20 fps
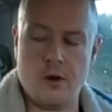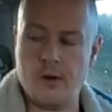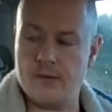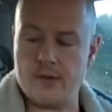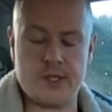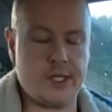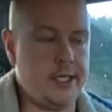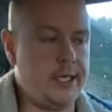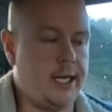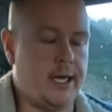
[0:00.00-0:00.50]

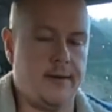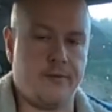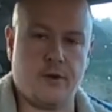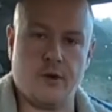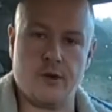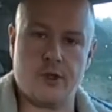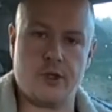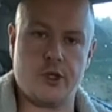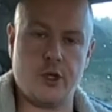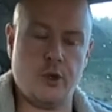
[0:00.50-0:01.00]
Obviously I've
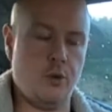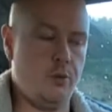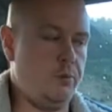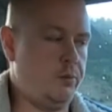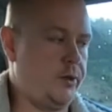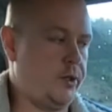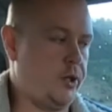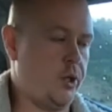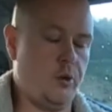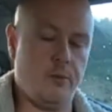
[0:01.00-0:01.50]
got
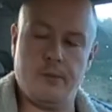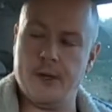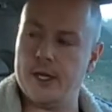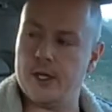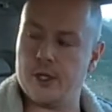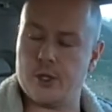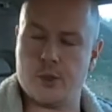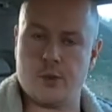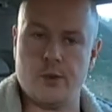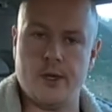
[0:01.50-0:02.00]
two
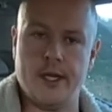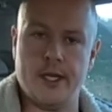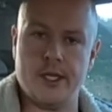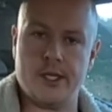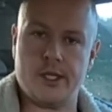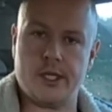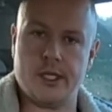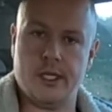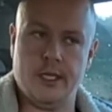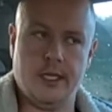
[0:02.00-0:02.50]
big
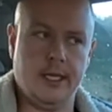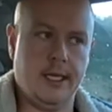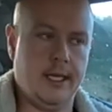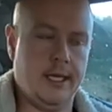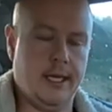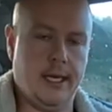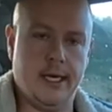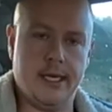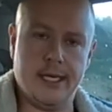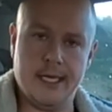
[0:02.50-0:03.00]
squares
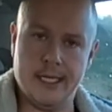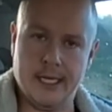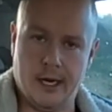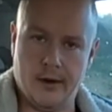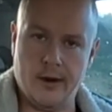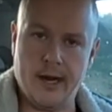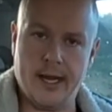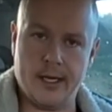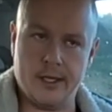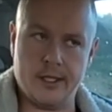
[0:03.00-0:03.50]
at
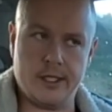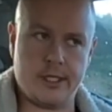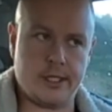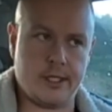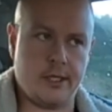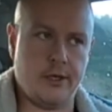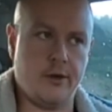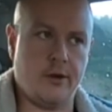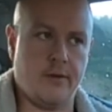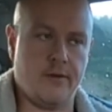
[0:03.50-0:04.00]
either
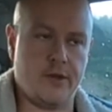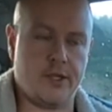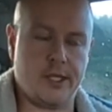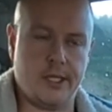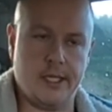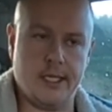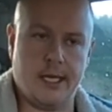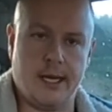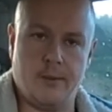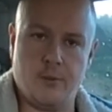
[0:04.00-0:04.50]
end, and
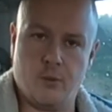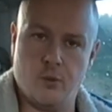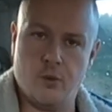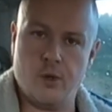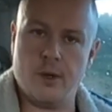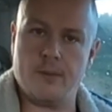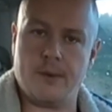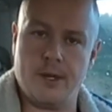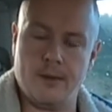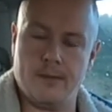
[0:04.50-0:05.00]
obviously I'm
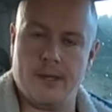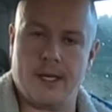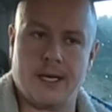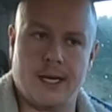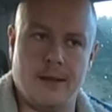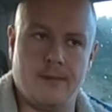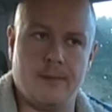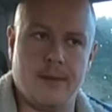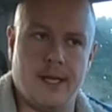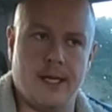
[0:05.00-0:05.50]
going to be able to
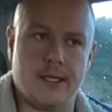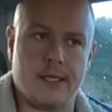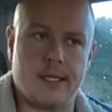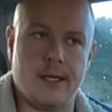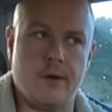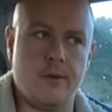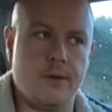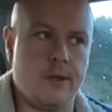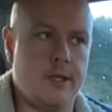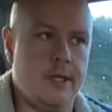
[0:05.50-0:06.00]
clamp that
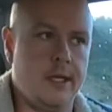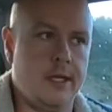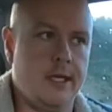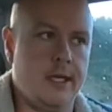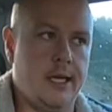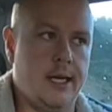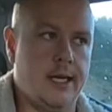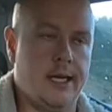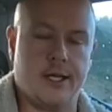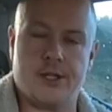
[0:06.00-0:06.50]
down,
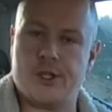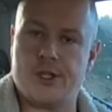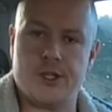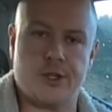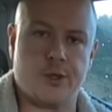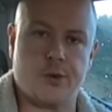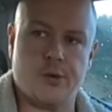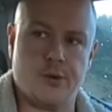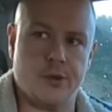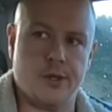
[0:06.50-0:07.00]
and that's
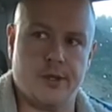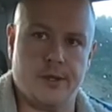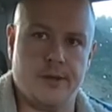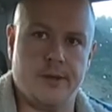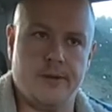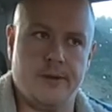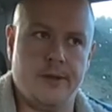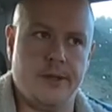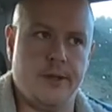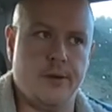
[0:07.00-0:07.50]
just going to,
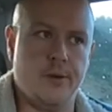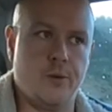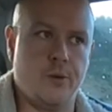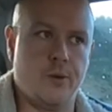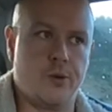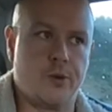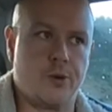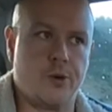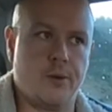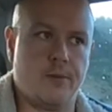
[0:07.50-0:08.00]
you
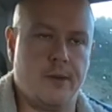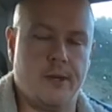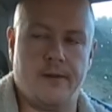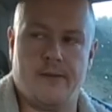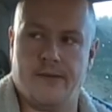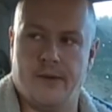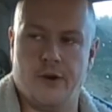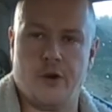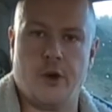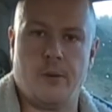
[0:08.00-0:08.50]
know, it's going to be
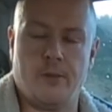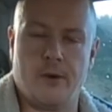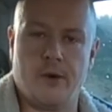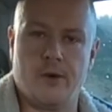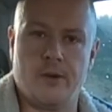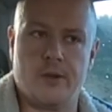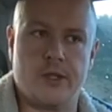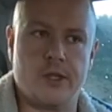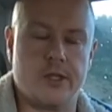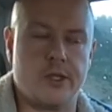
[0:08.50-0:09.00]

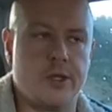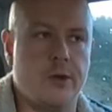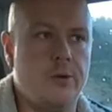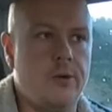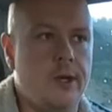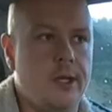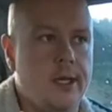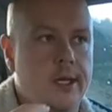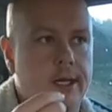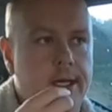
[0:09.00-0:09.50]
phenomenal to
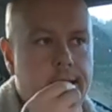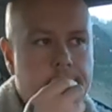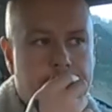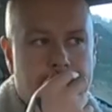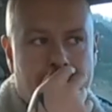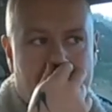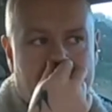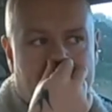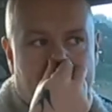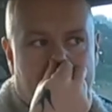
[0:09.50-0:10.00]
do.
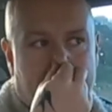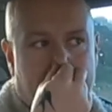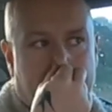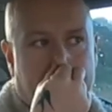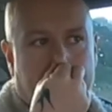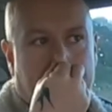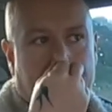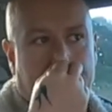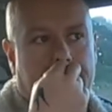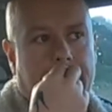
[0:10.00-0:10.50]

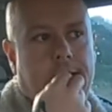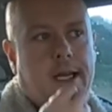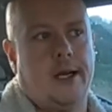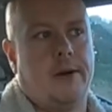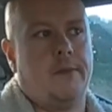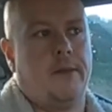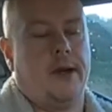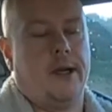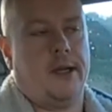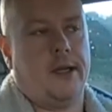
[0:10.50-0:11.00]

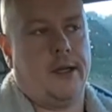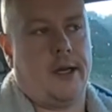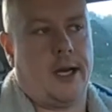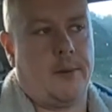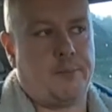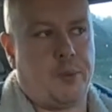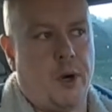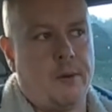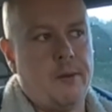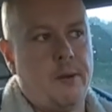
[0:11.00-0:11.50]

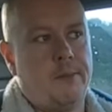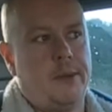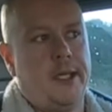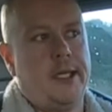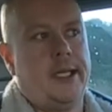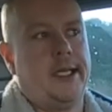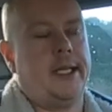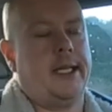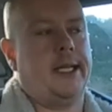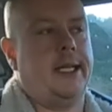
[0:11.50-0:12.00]
I
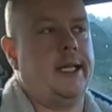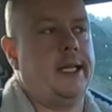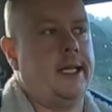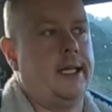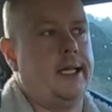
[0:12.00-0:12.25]
probably,